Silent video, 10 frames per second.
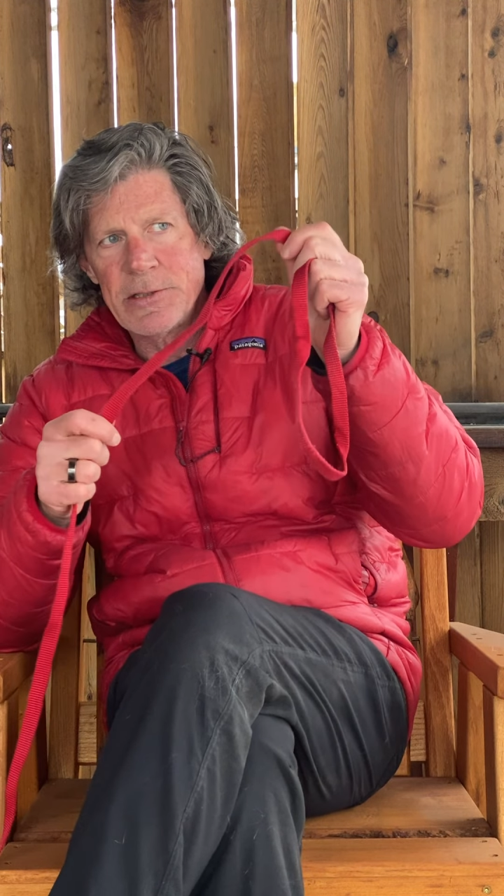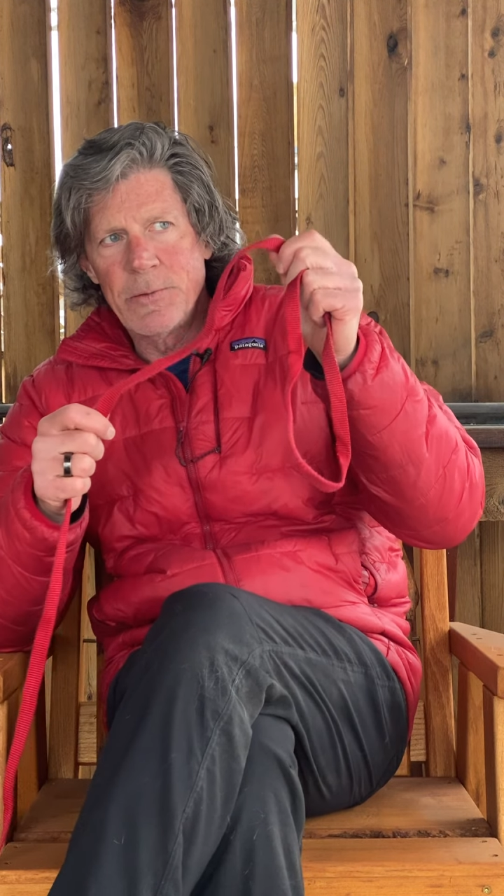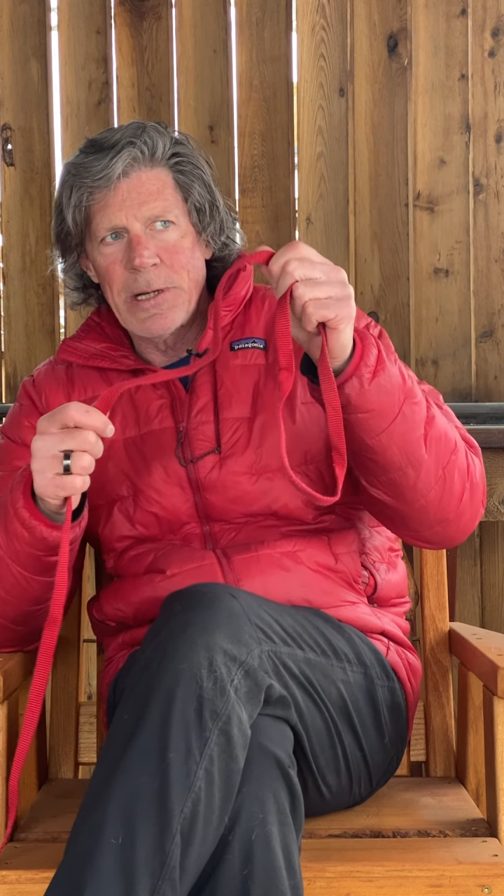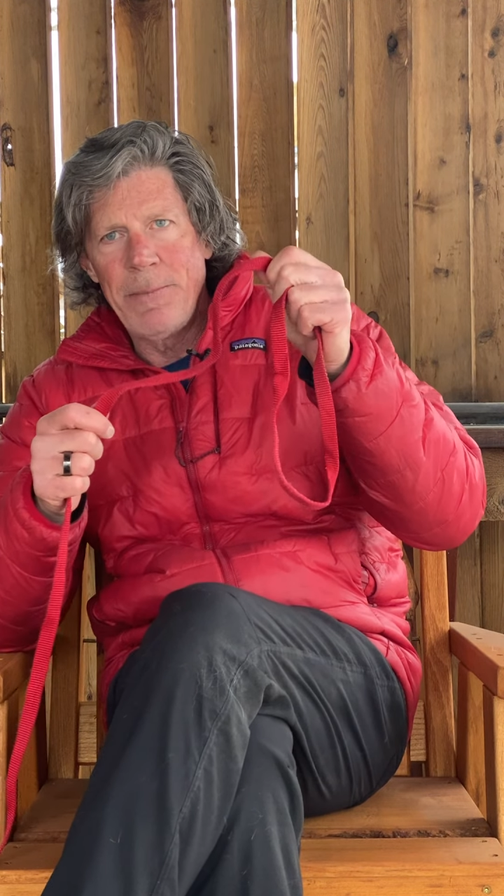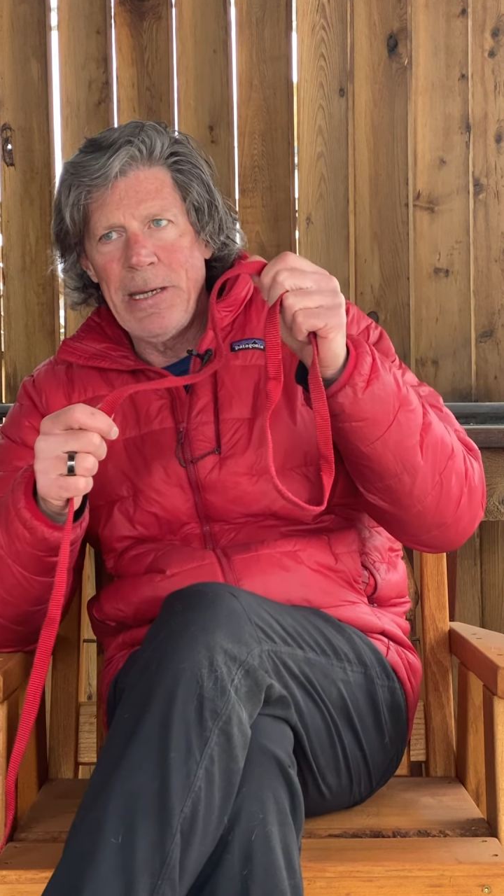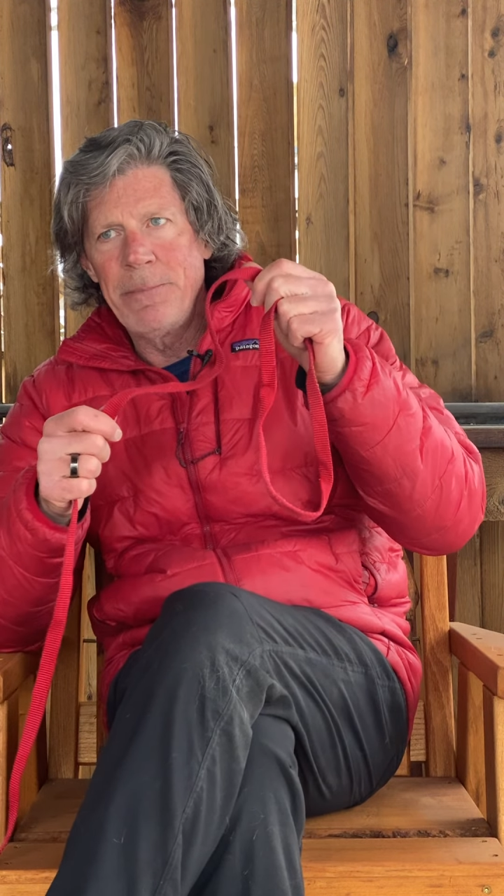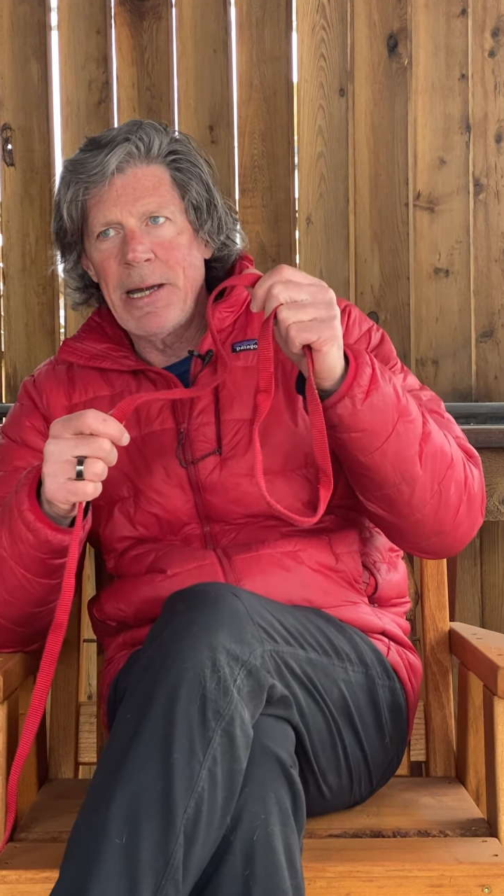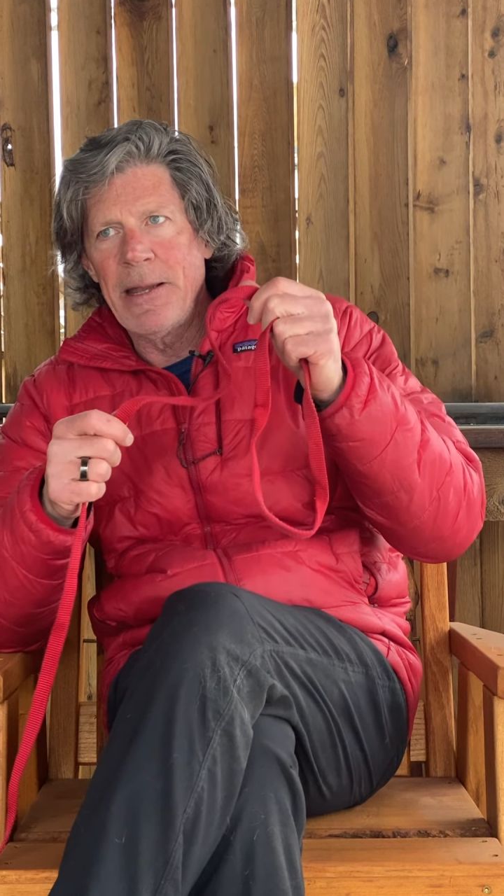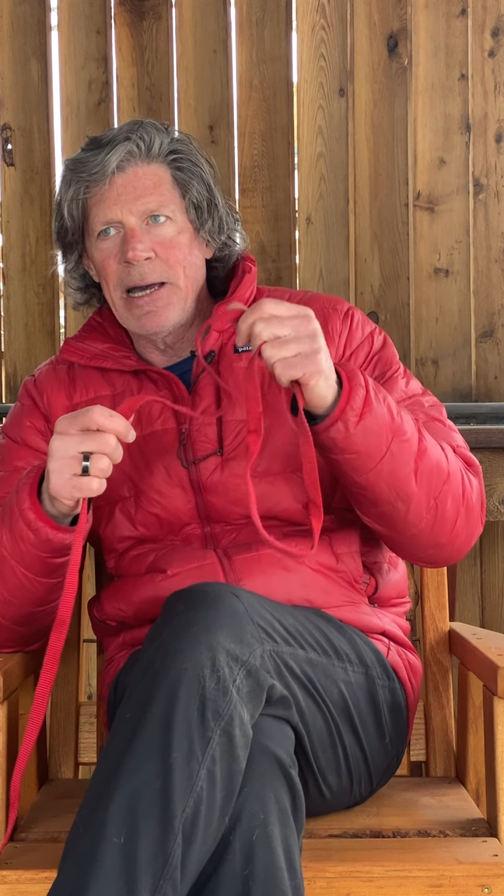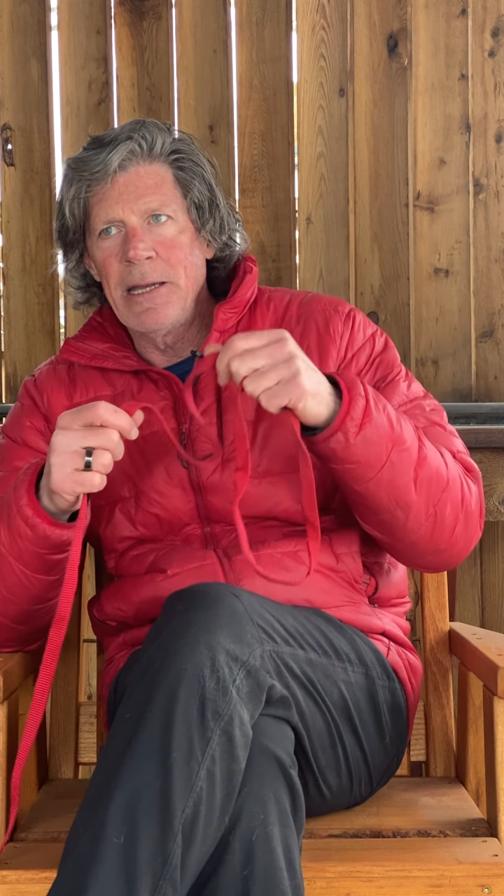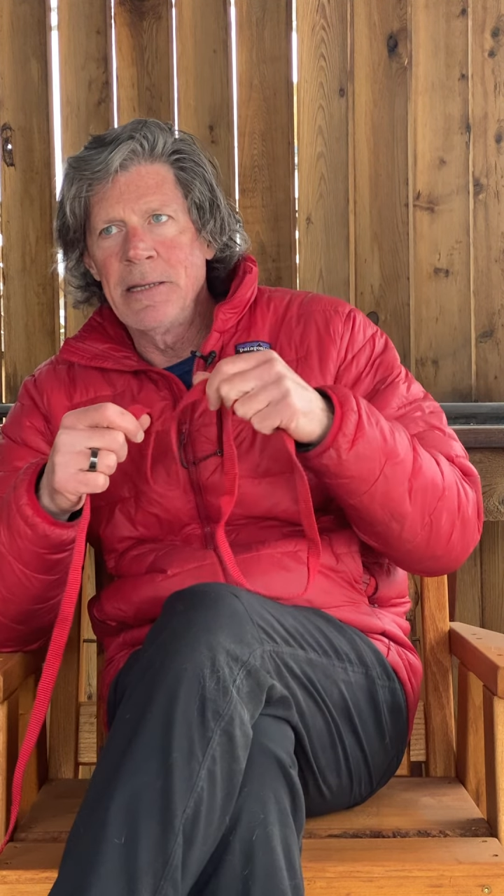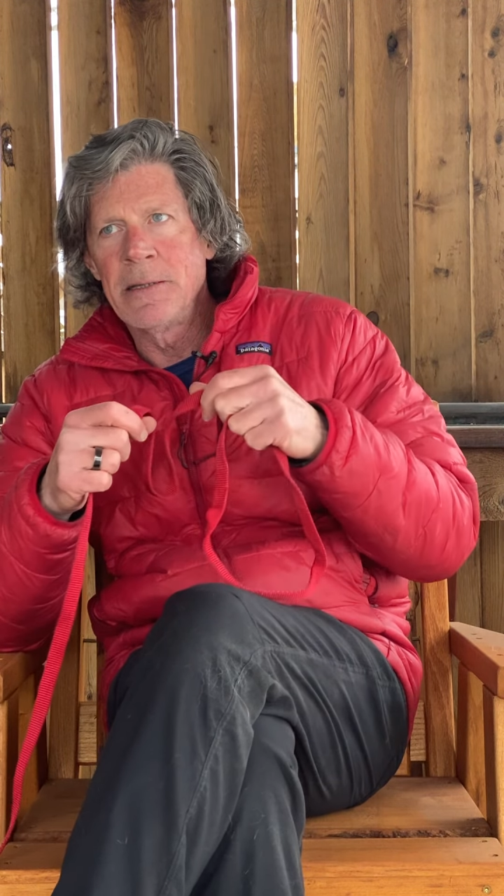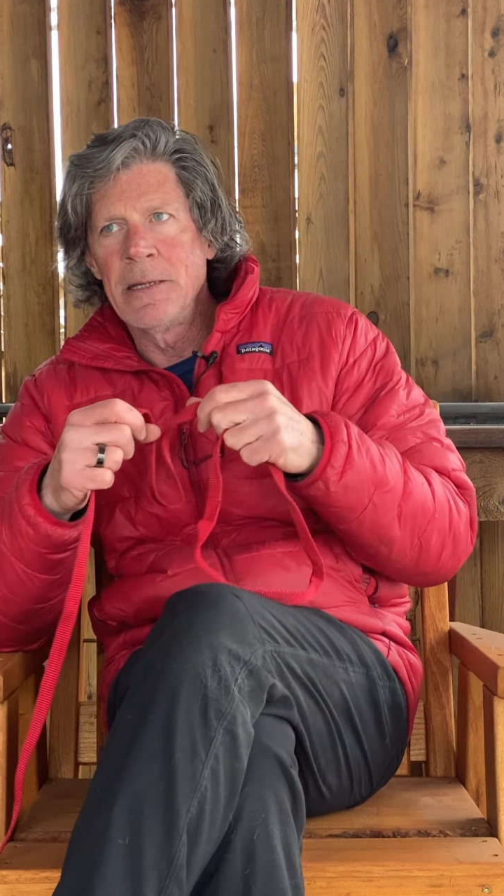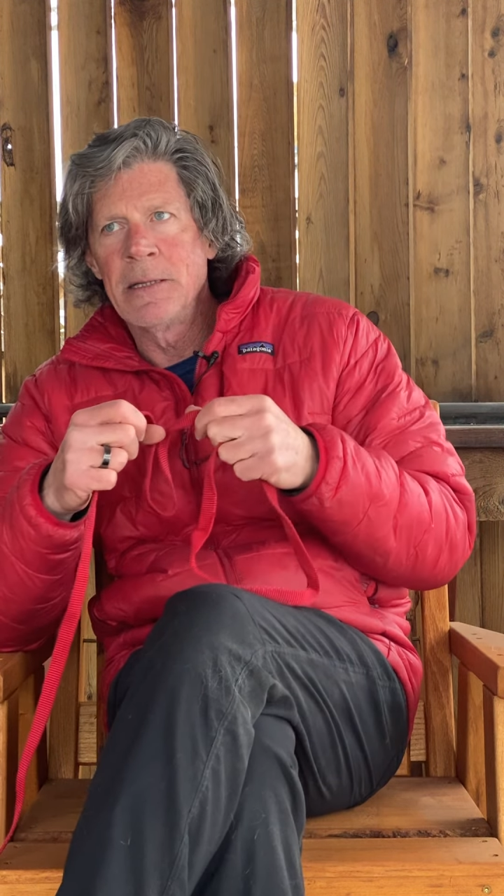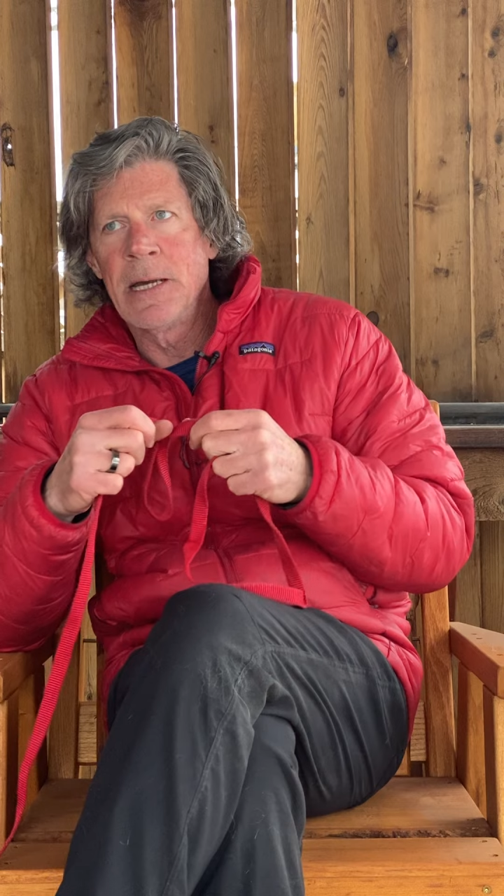So what I mean by that,
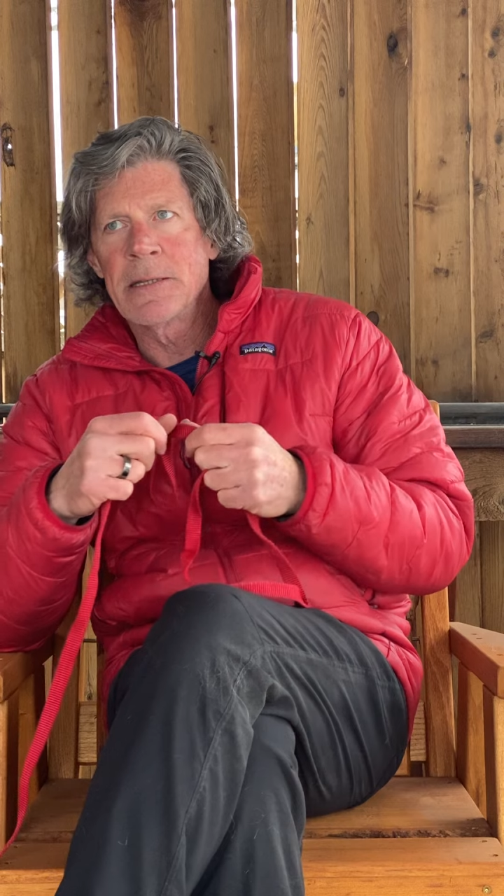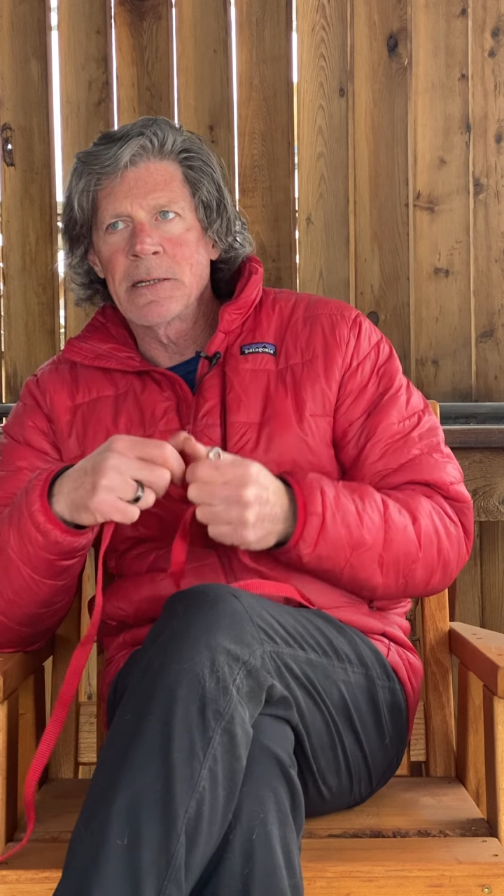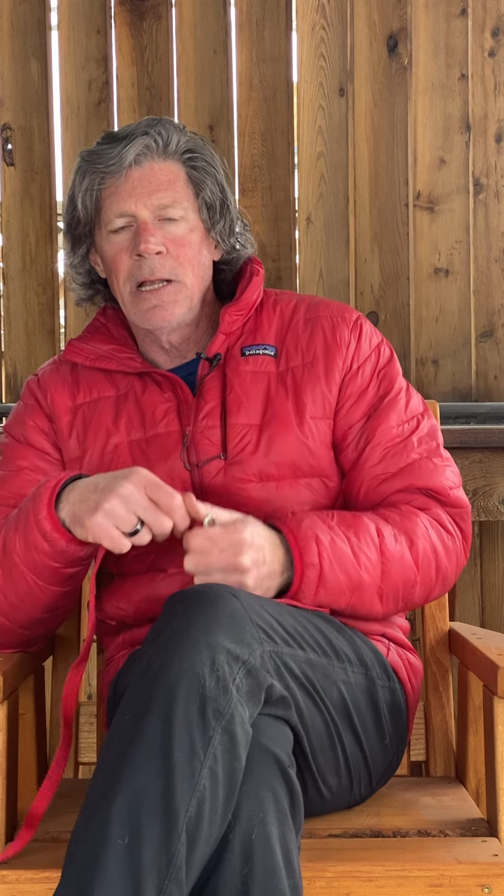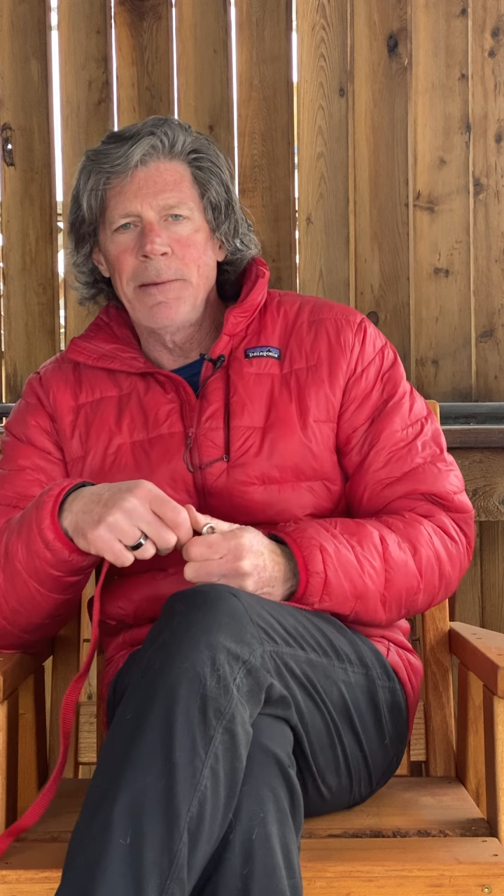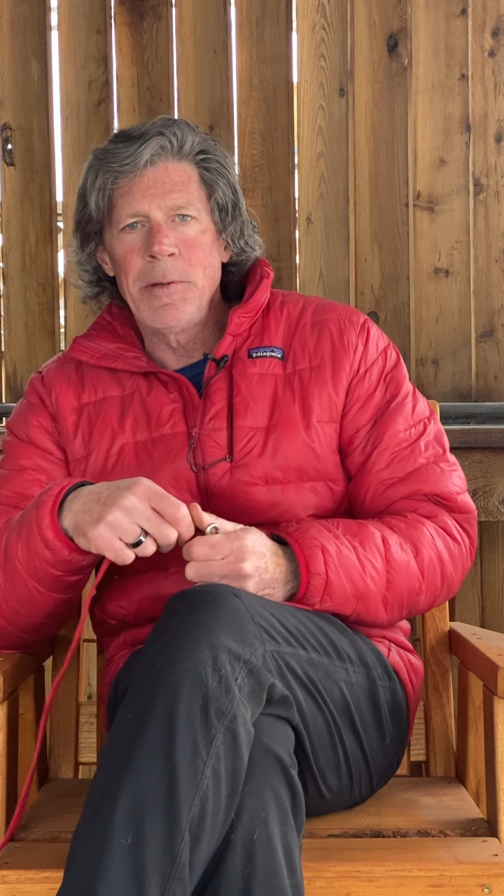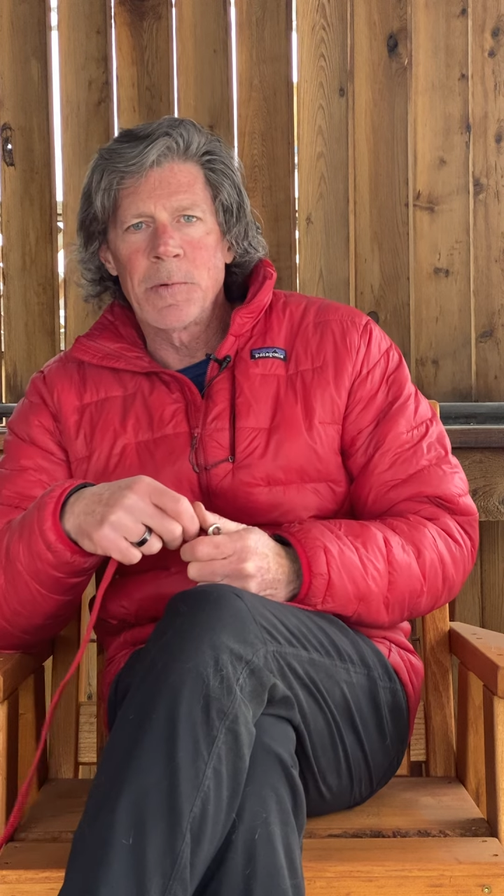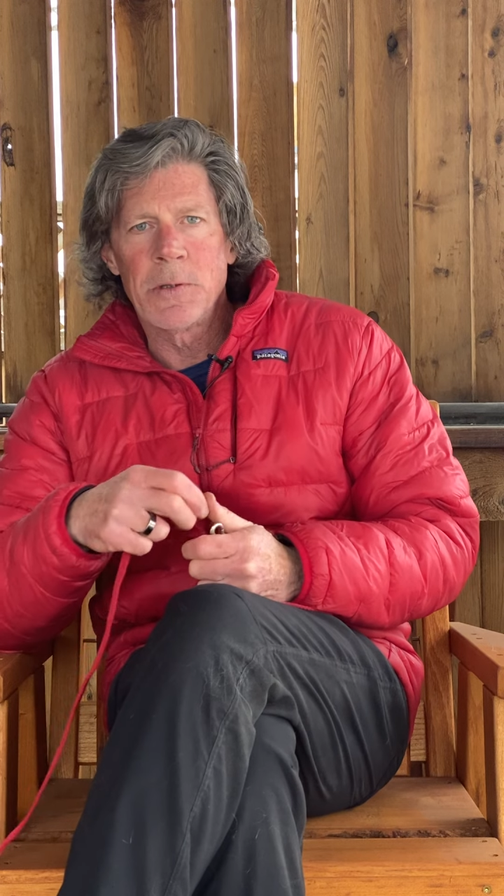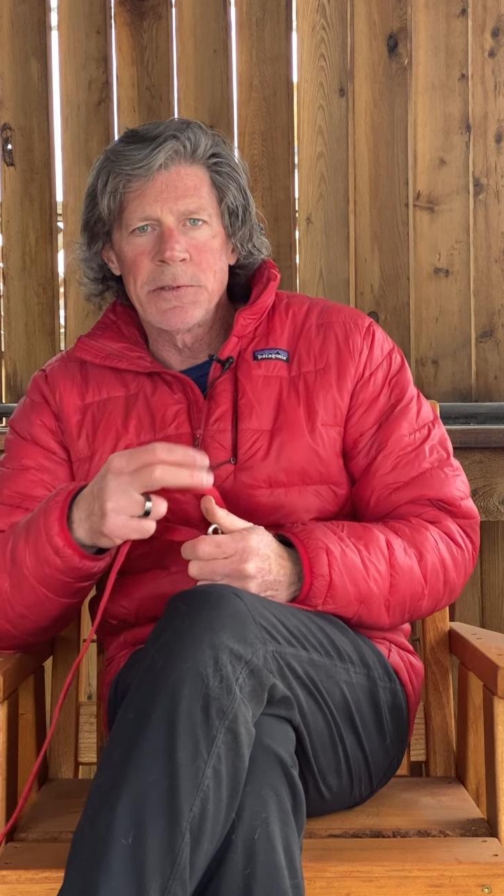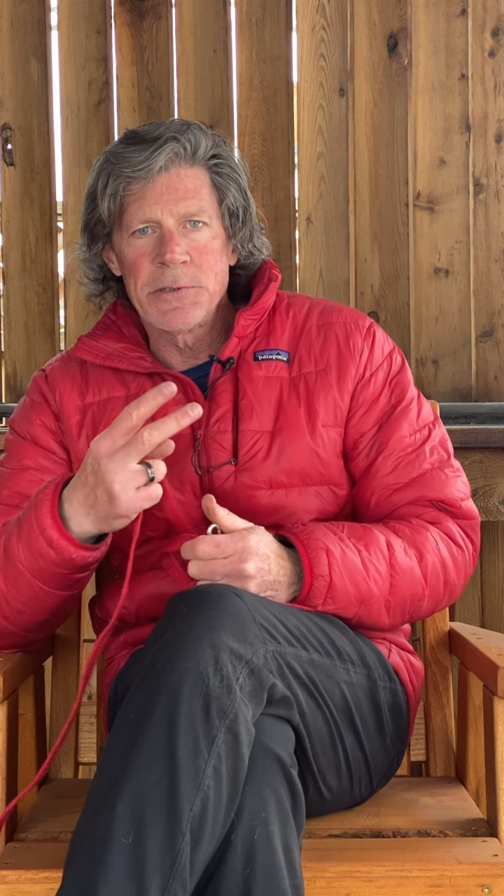in like the climbing world,